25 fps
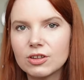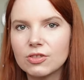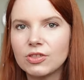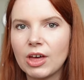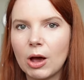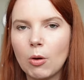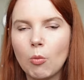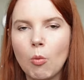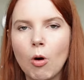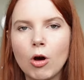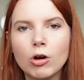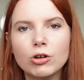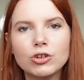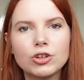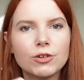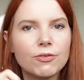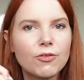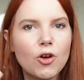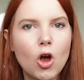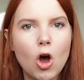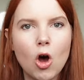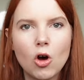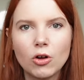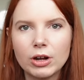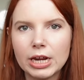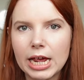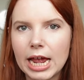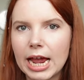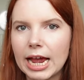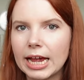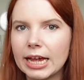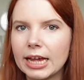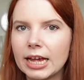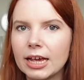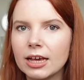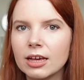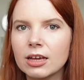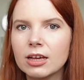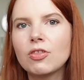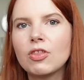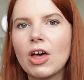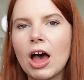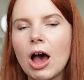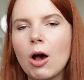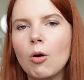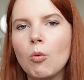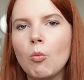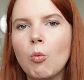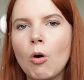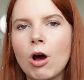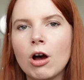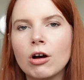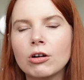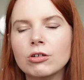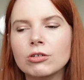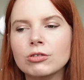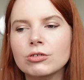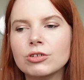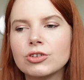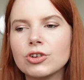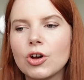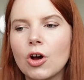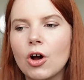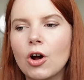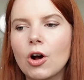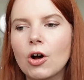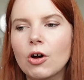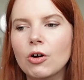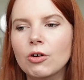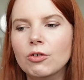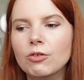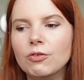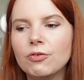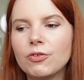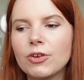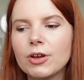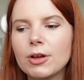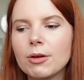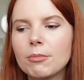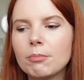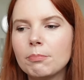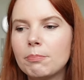of conning, that world of,